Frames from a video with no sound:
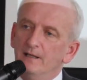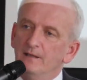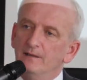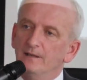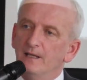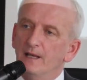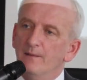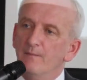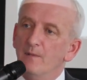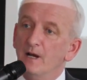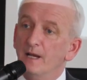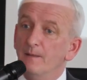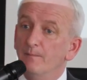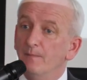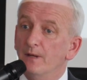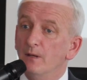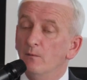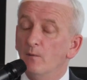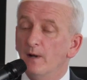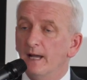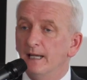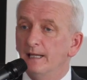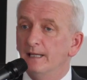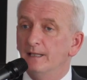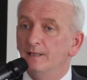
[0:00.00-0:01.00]
they might be
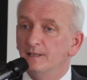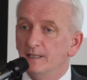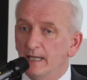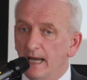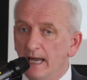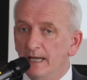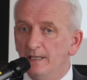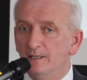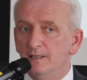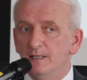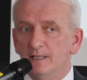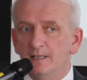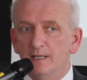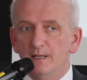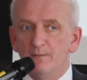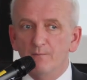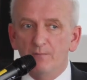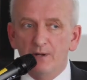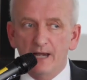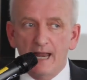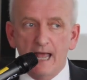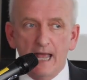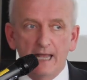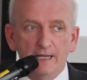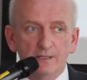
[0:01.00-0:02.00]
well intended and
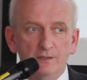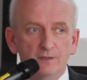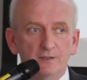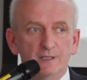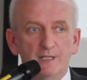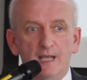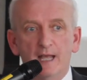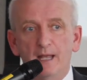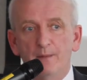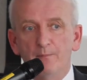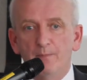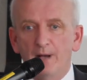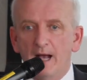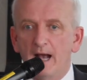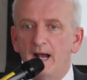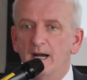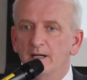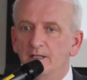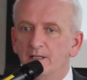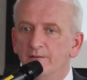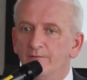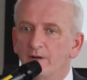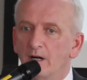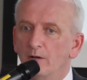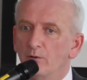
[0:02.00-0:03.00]
planned and
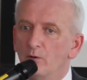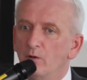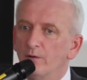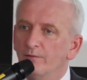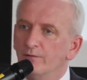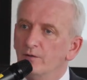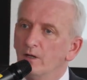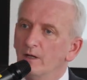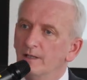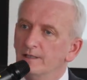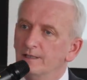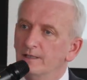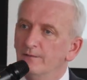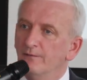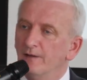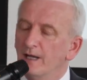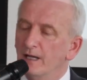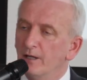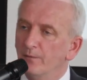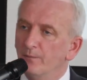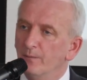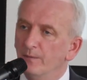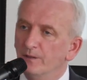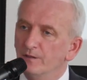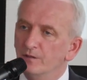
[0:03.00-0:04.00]
part of our overall
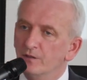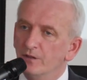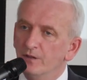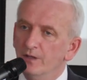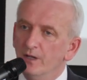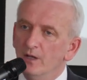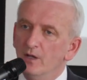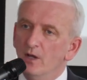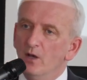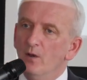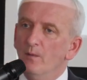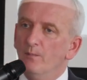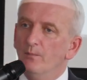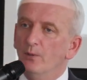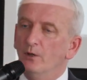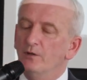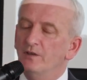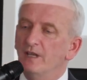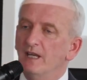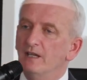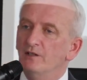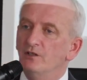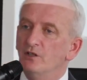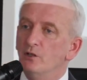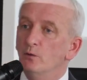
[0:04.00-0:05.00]
development, but
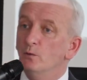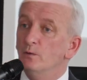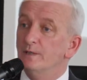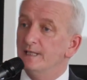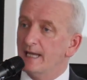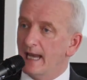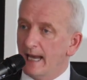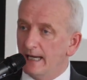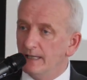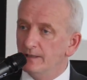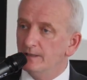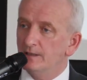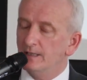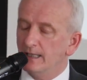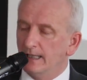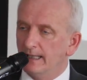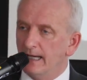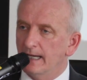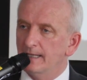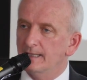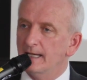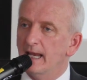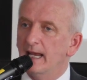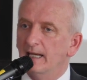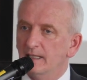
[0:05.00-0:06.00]
they do tend to
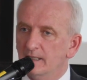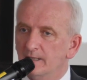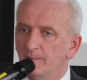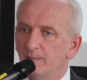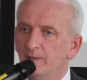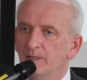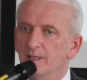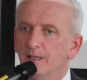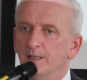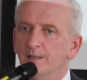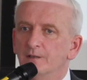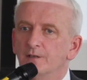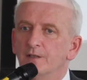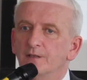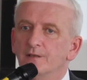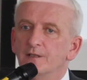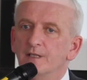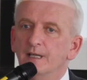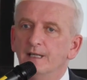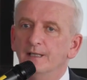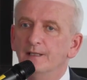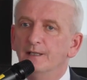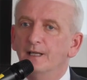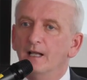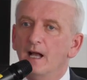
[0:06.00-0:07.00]
get expedited
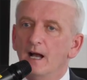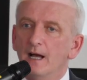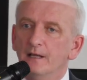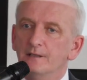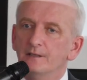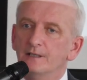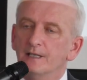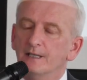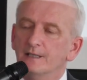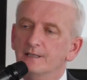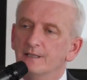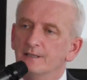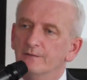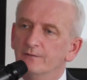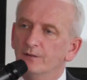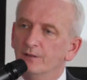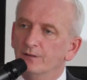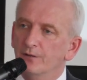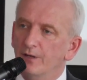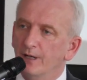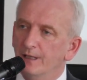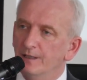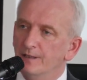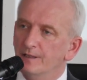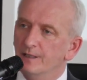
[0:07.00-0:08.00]
in the context of a
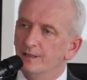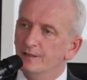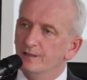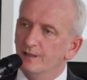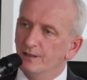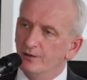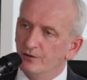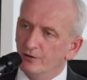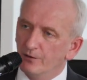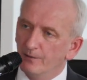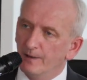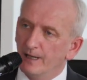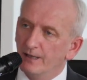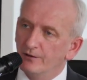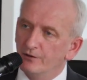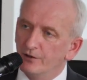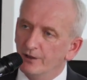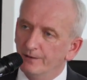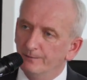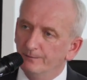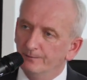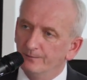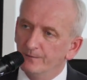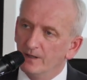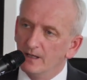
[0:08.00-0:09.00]
crisis
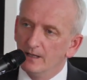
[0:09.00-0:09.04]
situation.